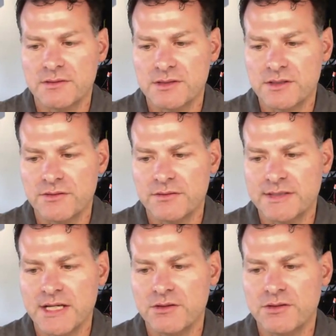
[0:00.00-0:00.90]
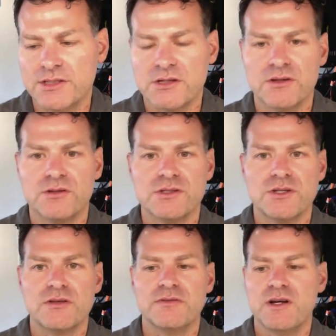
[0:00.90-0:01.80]
So download this article so
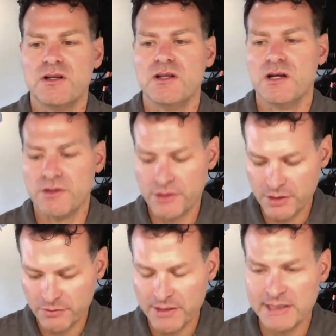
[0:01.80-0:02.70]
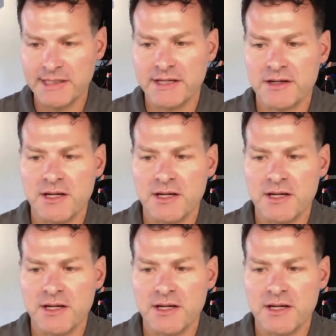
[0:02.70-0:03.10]
you can follow along, or you can read it later.